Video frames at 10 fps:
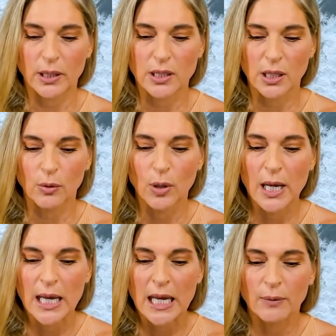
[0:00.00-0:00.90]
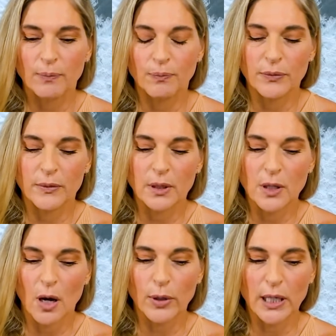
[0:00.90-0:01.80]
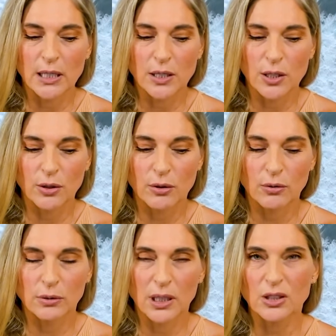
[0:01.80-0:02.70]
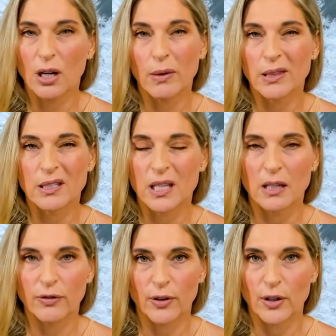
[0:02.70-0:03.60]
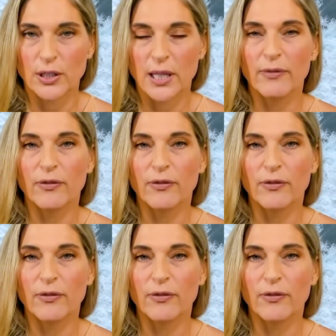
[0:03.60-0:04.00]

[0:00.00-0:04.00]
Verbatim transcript: So going into let's talk about the skin first.